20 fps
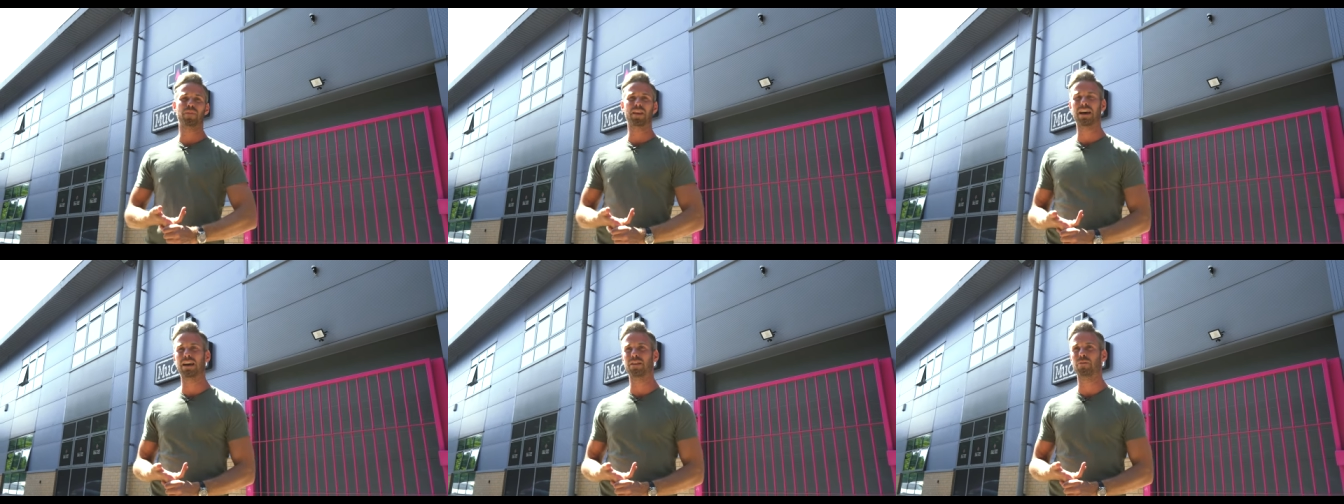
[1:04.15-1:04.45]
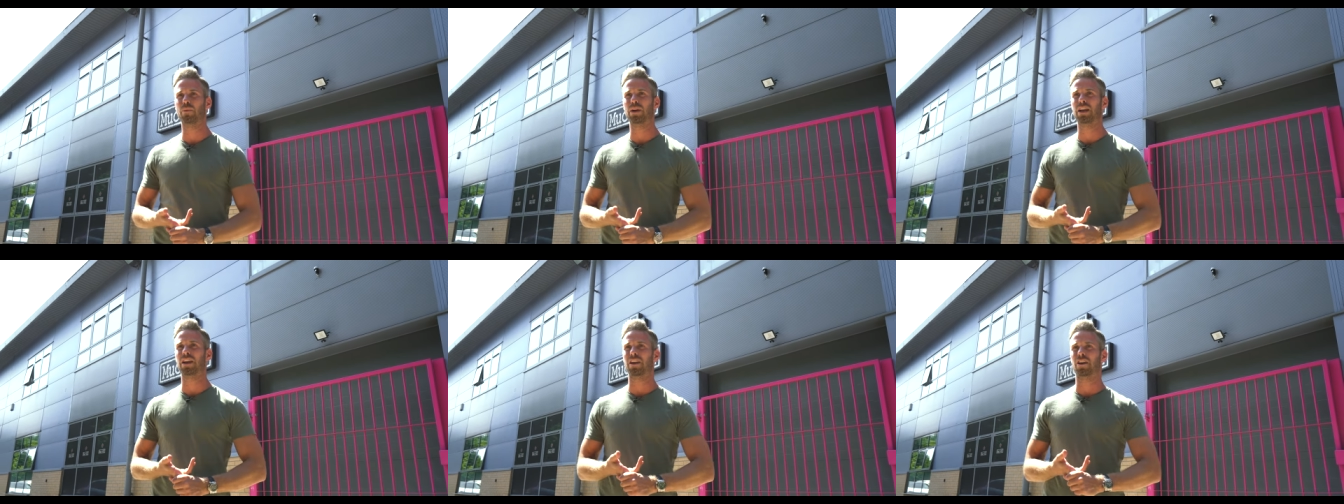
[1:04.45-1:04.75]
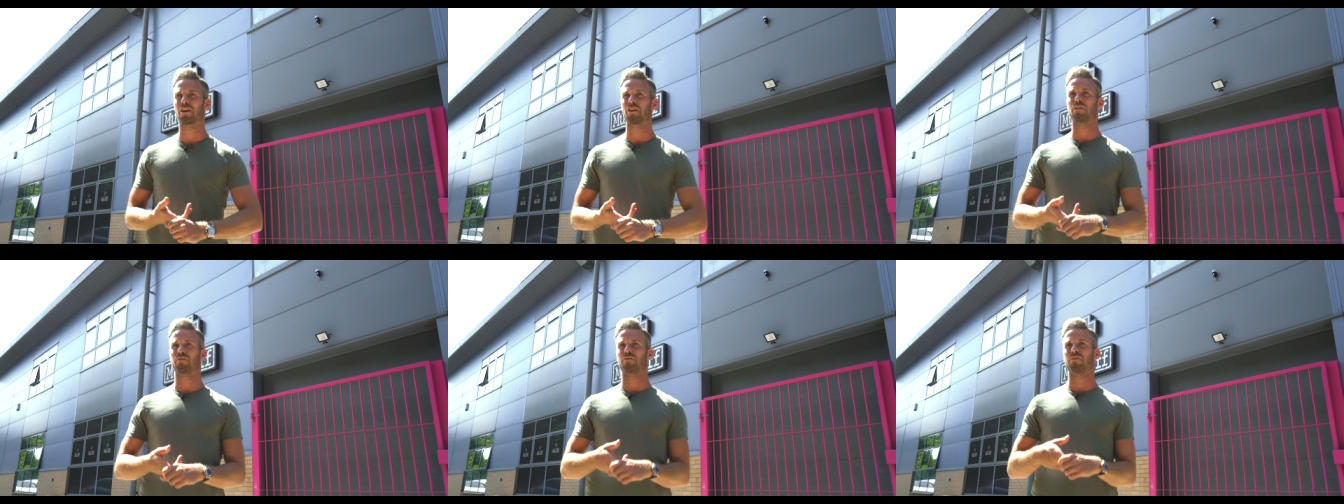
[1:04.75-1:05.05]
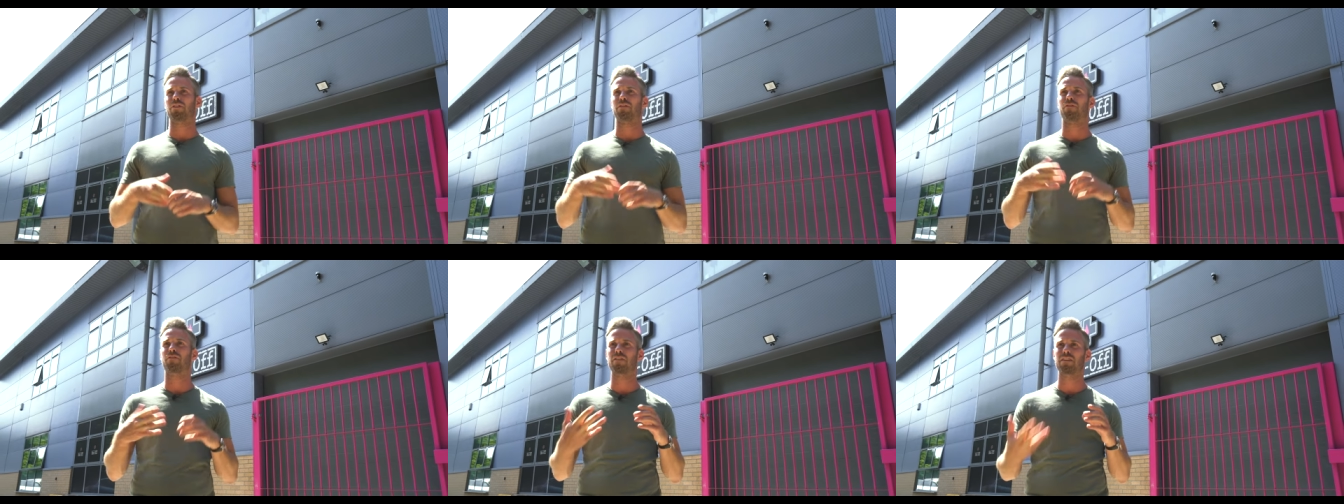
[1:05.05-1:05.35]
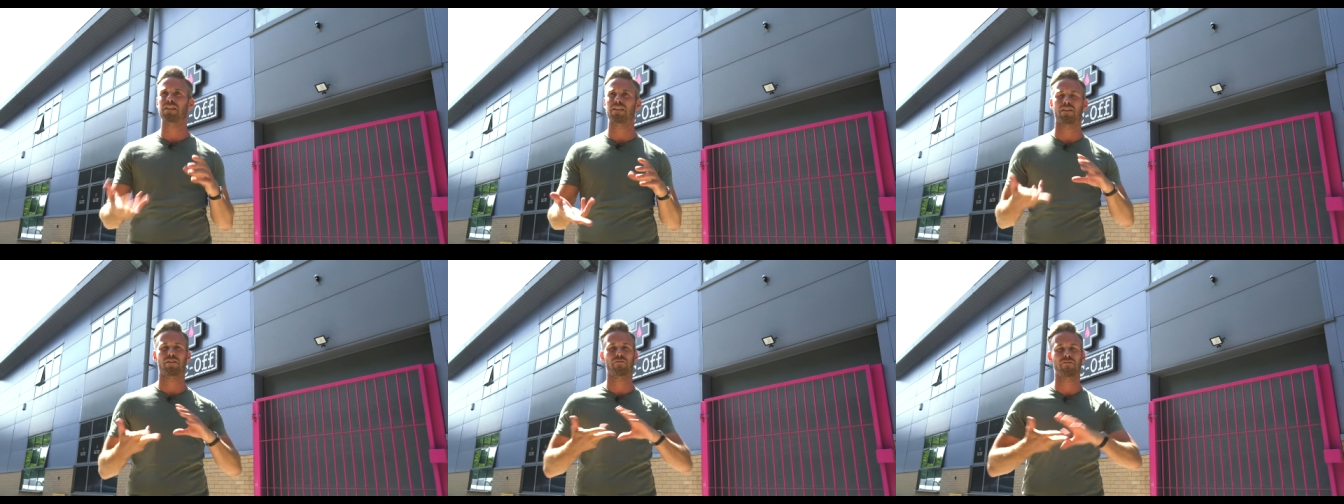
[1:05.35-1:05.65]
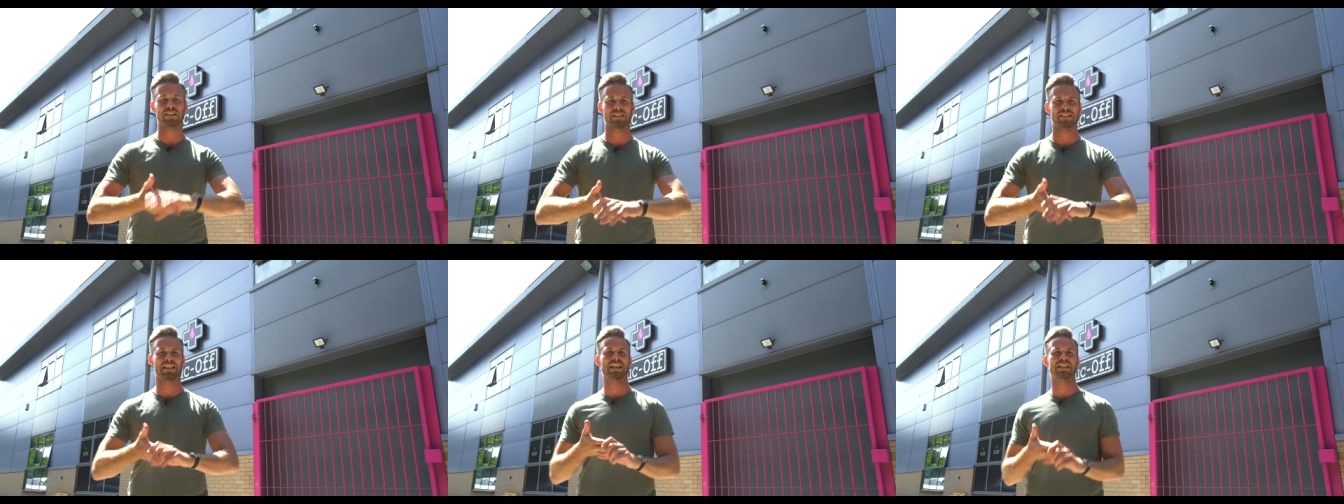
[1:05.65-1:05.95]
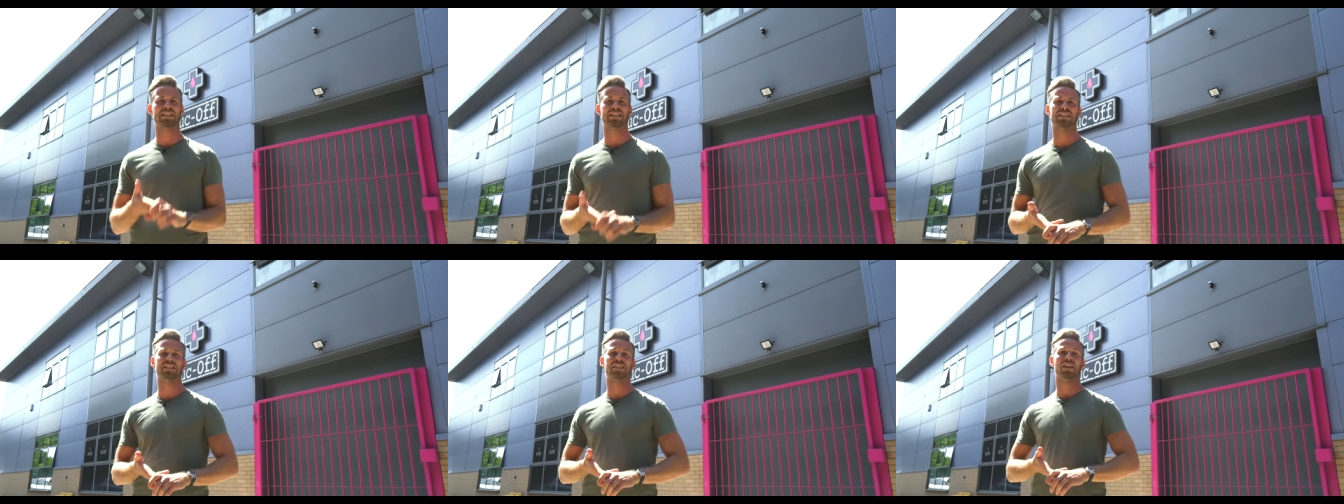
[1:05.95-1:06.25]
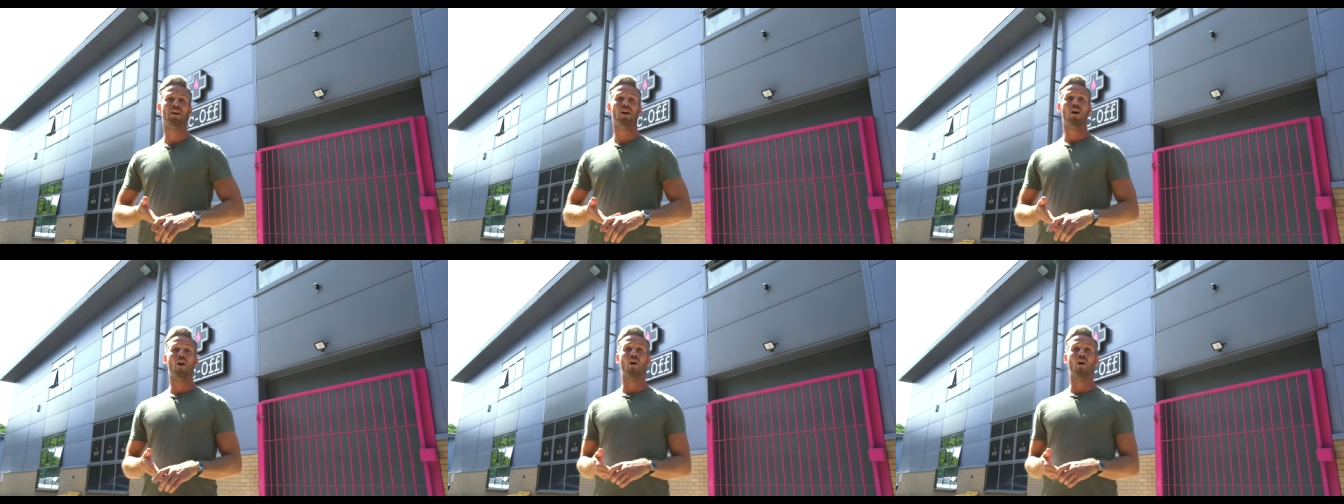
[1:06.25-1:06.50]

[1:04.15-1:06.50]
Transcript: and we're going to go through the three, three stages